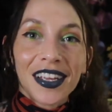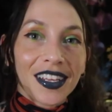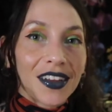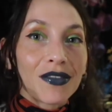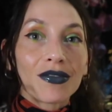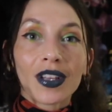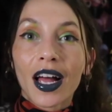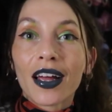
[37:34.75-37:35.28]

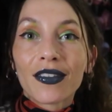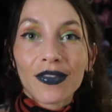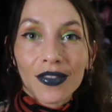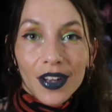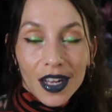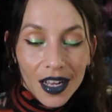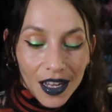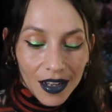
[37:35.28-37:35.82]
Give
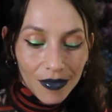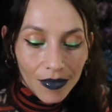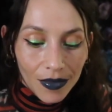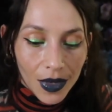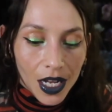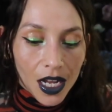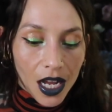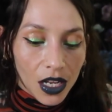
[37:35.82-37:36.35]
life
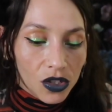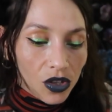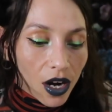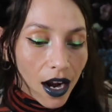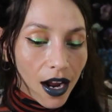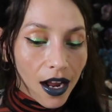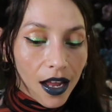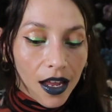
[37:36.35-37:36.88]
a
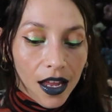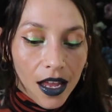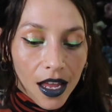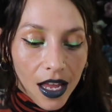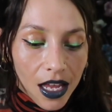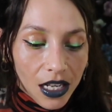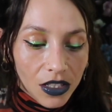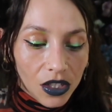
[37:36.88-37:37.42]
try.
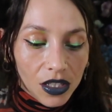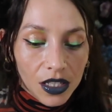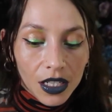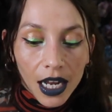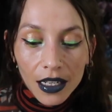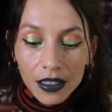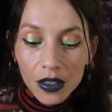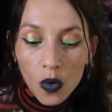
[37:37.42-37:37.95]
Just
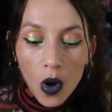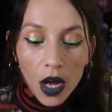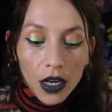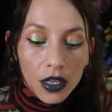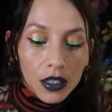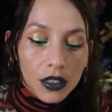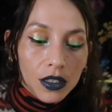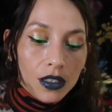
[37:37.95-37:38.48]
test the
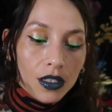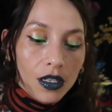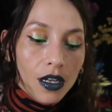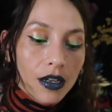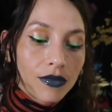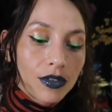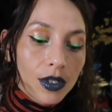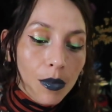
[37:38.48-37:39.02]
waters
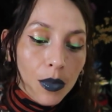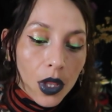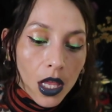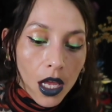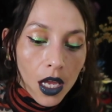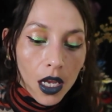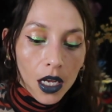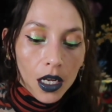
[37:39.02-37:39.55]
of
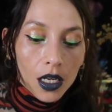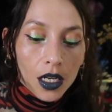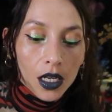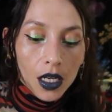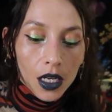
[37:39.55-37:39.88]
something.